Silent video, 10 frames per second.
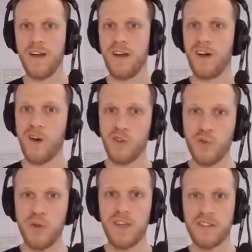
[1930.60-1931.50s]

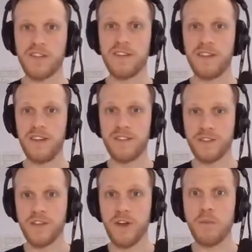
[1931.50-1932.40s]
also eases
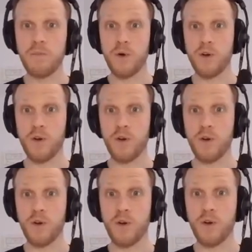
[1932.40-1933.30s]
eases the onboarding of
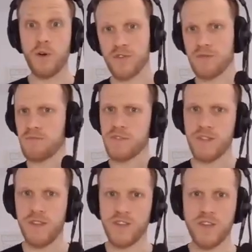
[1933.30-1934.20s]
developers. So
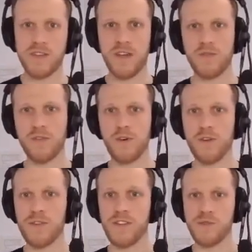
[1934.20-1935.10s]
they just have to
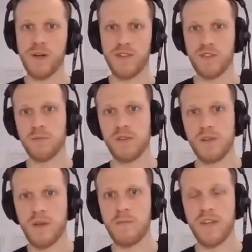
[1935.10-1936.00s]
follow these quite simple
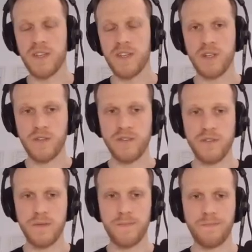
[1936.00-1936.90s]
best
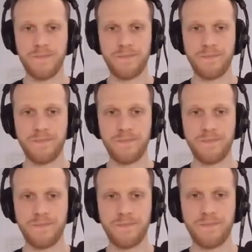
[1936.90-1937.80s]
practices.
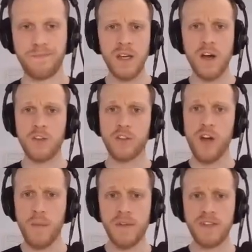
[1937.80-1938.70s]
On the
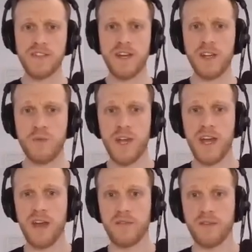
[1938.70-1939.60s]
company side, we
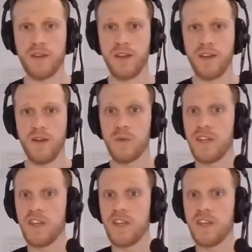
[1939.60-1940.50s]
have we
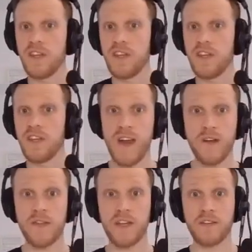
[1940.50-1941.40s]
know, we are aware
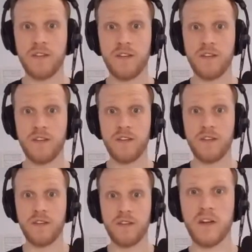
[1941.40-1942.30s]
that reuse
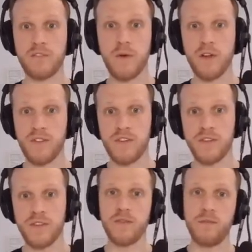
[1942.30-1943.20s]
is part of the
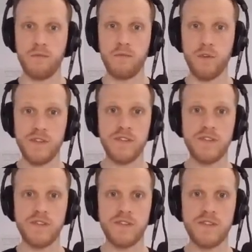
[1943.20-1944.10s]
policies of, for instance,
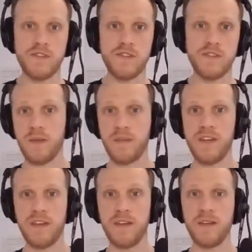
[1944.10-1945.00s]
Siemens, SAP,
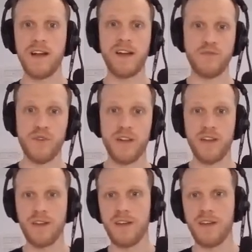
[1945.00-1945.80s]
Liferay,